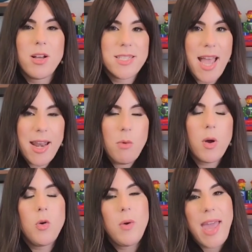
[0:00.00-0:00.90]
because
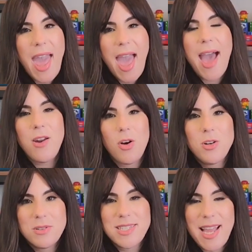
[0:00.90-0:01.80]
anyone who can
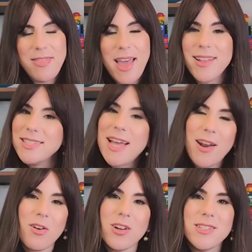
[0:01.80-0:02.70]
understand that is
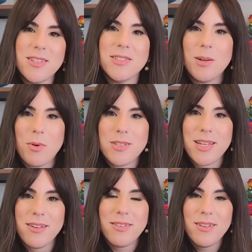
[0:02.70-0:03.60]
not a narcissistic
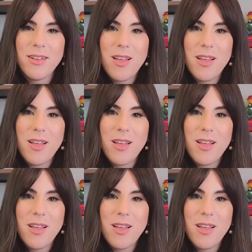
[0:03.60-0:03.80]
person.